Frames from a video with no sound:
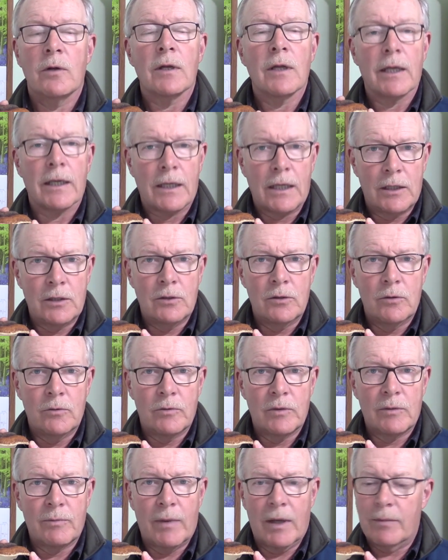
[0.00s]
like I do
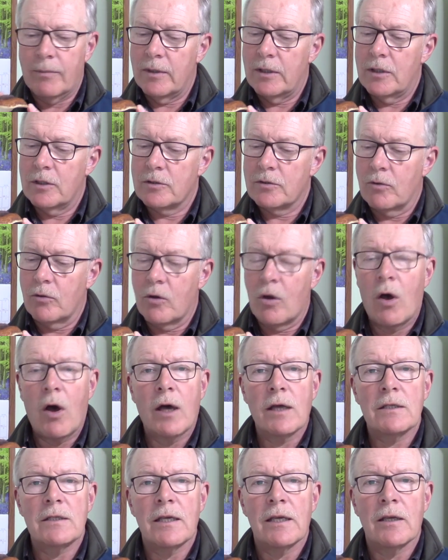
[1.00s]
with my medicinal
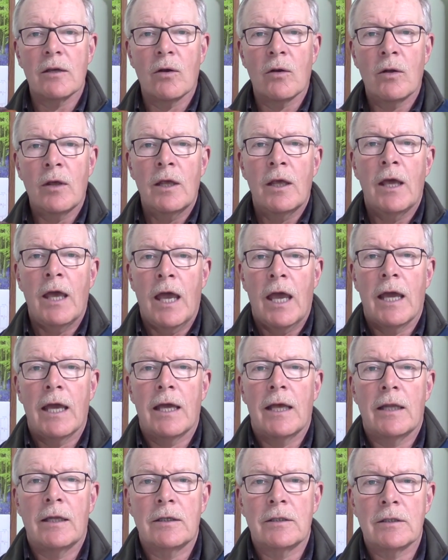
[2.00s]
cocktail,
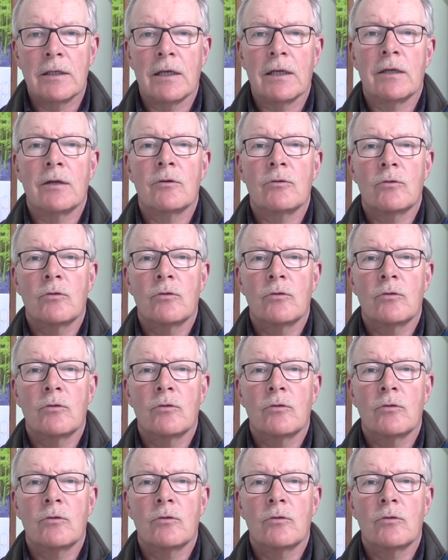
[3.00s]
and uh,